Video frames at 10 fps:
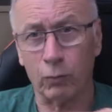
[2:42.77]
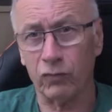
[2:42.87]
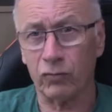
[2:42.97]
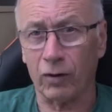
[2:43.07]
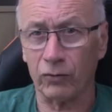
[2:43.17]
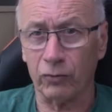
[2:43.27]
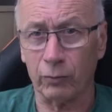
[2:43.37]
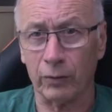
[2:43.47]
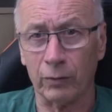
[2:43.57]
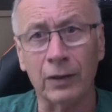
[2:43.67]
structure as
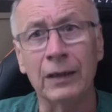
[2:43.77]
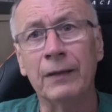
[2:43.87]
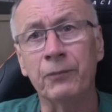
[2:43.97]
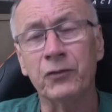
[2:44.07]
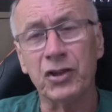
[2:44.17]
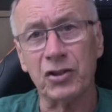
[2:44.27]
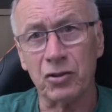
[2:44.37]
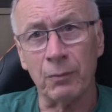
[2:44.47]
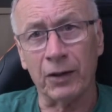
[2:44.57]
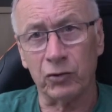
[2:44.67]
well just
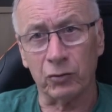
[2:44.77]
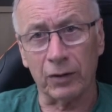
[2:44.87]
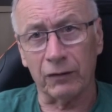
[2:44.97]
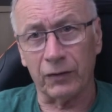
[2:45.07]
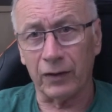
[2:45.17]
to make sure they fit